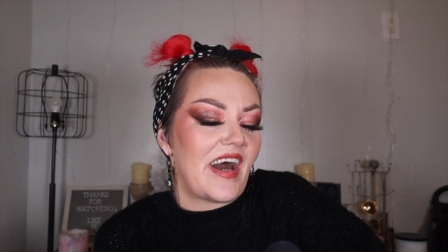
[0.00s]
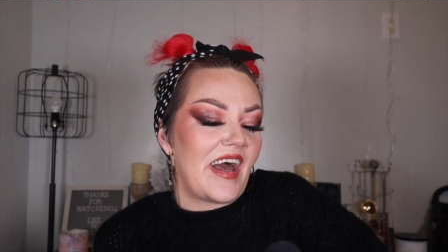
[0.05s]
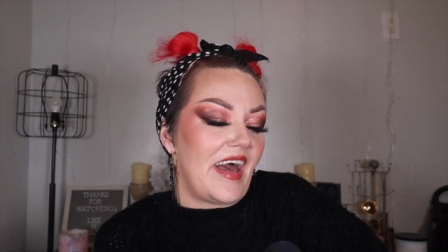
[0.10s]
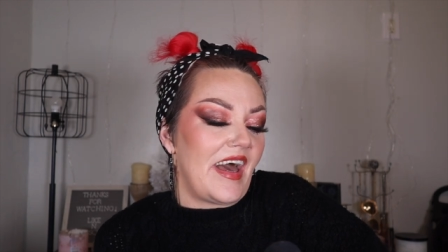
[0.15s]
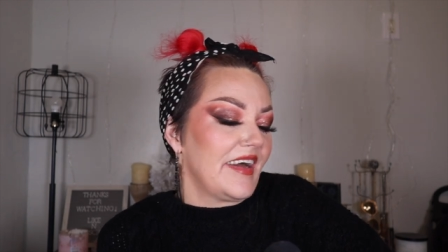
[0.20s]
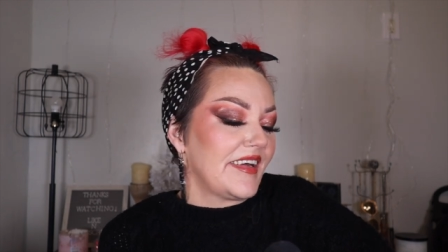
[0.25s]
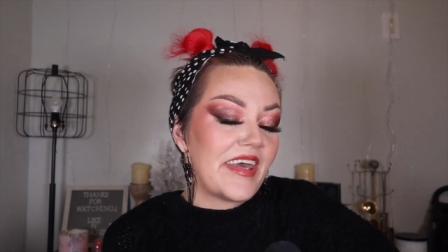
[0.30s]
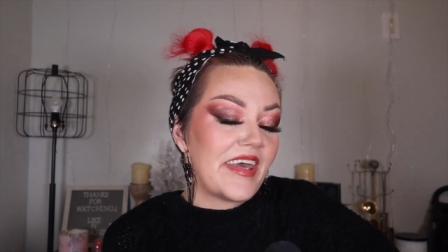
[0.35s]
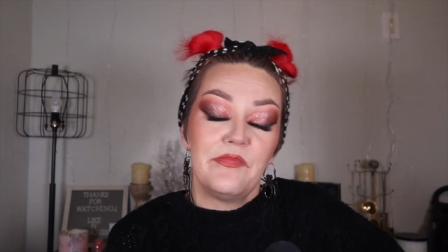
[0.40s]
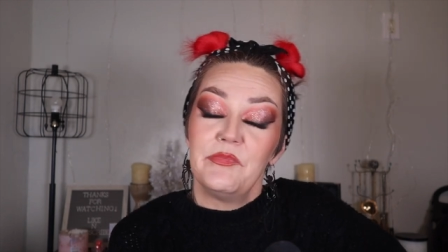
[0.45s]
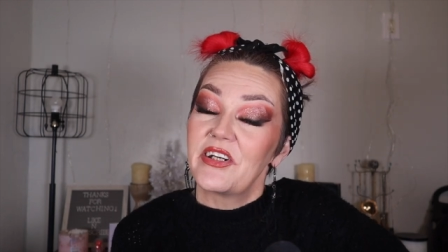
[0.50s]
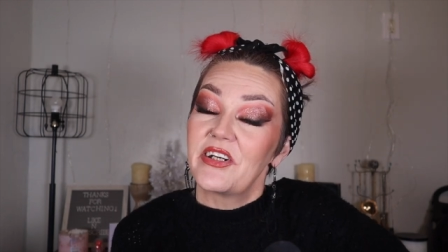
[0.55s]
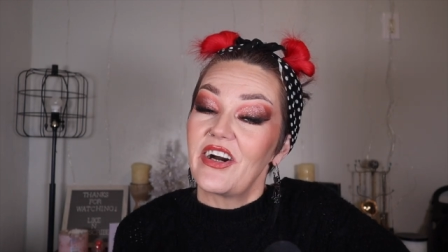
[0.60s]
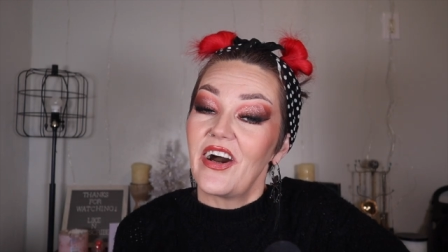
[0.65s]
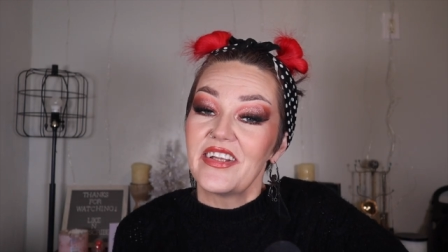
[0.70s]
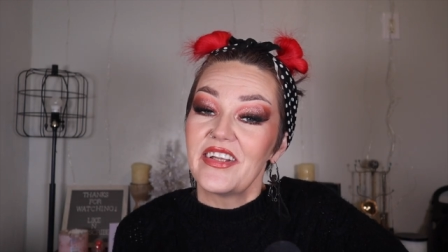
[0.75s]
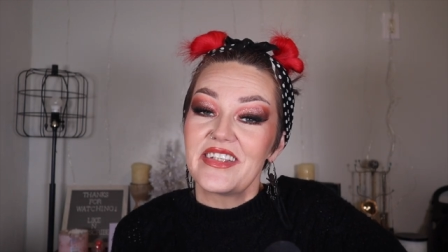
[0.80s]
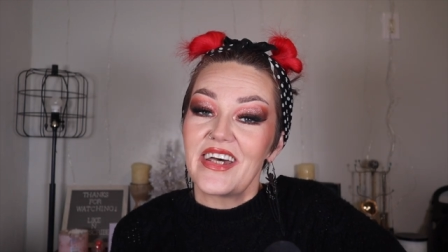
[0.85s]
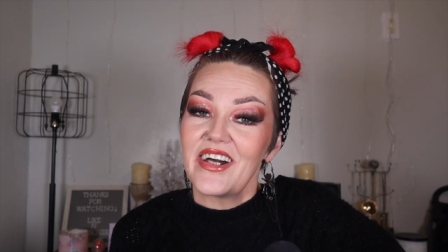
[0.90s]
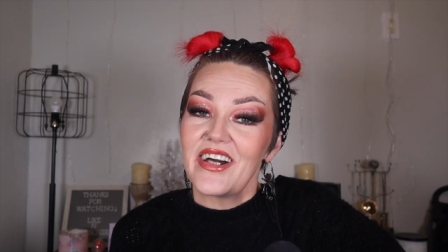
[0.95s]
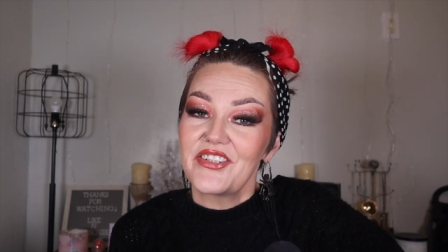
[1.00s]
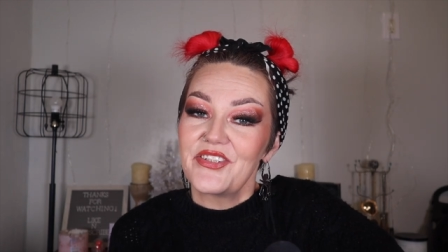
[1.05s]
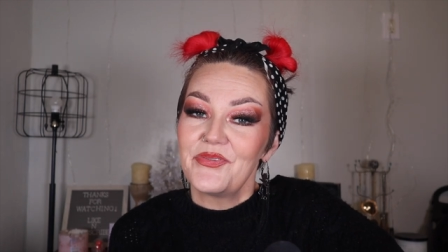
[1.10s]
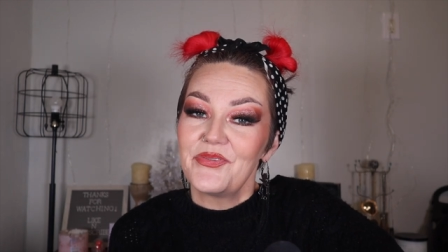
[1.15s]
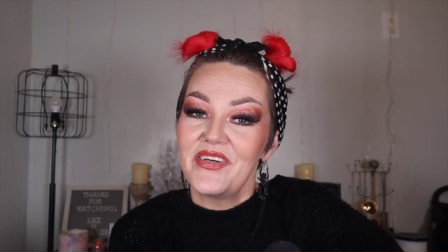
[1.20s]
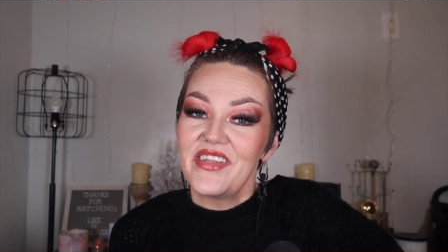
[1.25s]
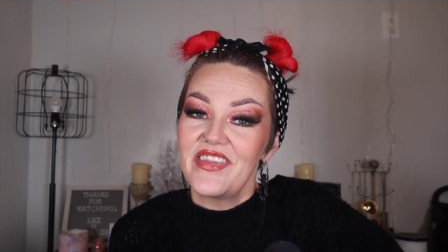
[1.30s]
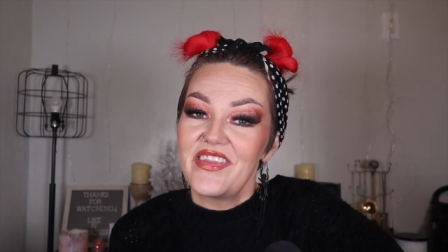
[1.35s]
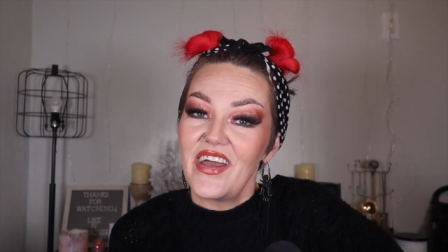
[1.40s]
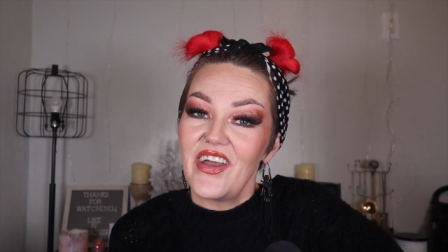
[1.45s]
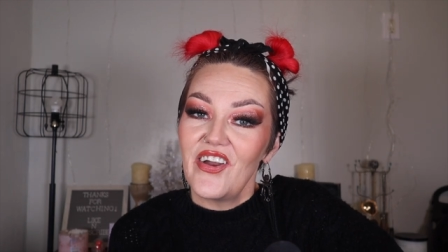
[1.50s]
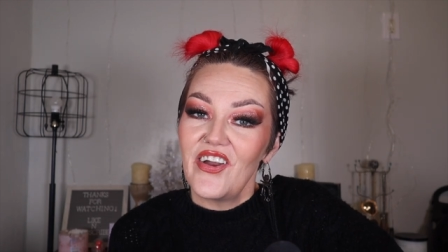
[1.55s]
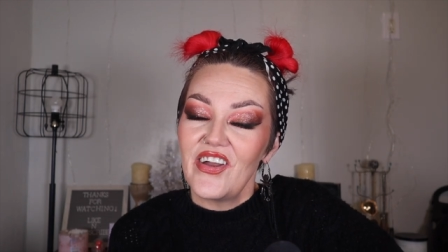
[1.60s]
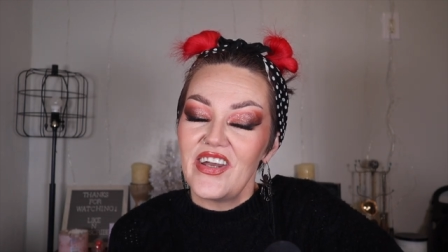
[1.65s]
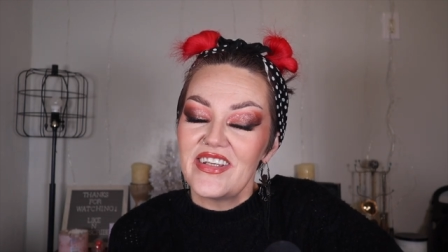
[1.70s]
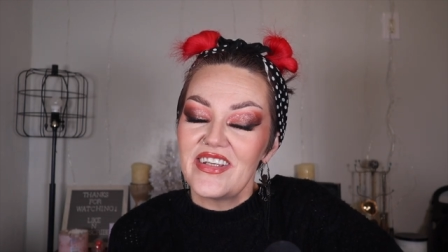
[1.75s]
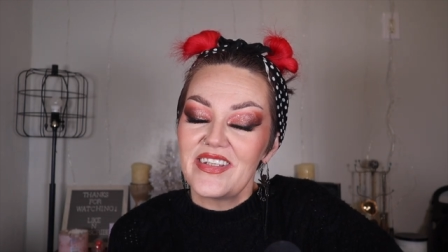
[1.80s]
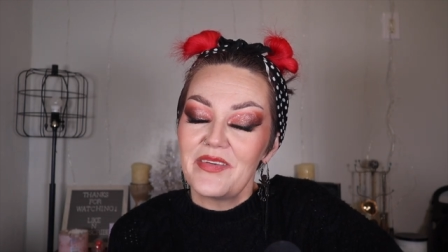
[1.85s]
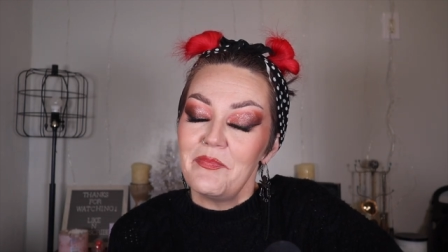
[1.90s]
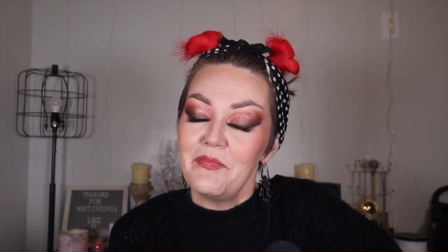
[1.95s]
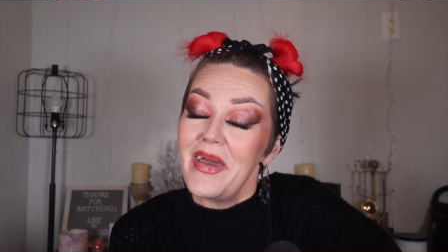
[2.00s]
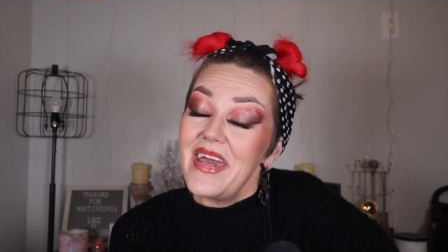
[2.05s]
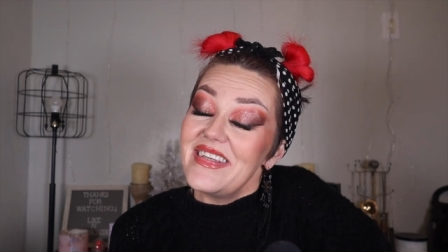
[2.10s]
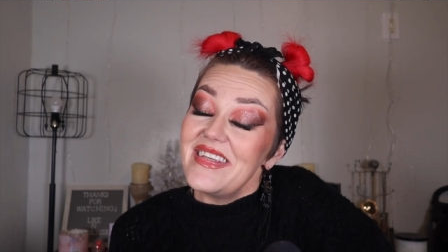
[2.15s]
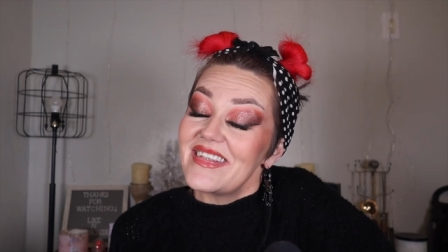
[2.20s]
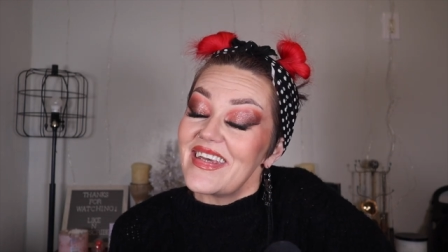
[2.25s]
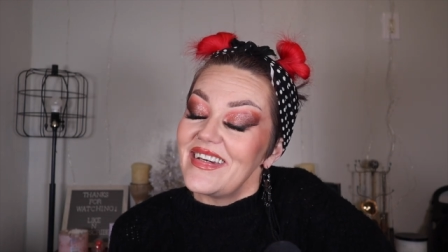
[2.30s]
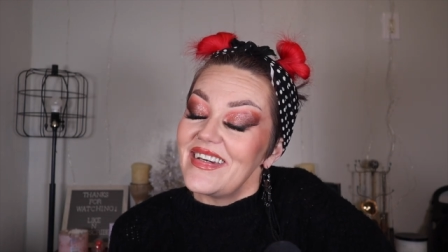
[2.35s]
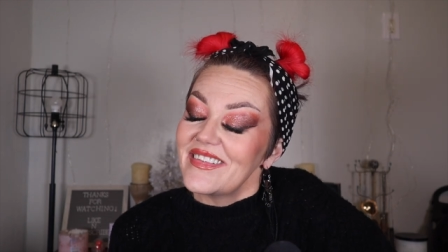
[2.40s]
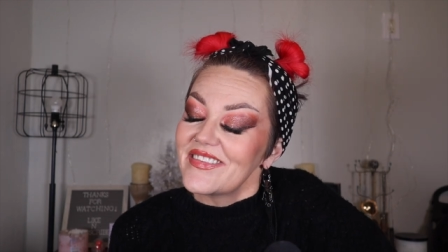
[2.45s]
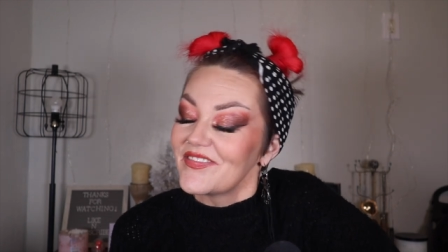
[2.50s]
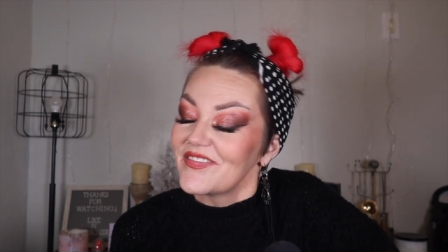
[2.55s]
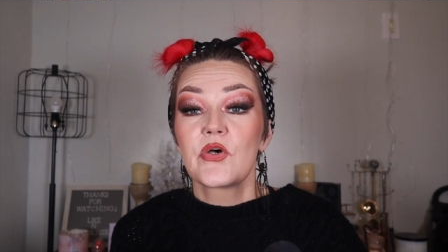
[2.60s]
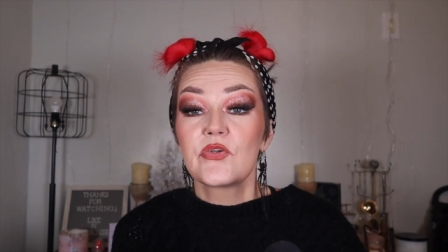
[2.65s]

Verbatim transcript: I have came in contact with there is amazing.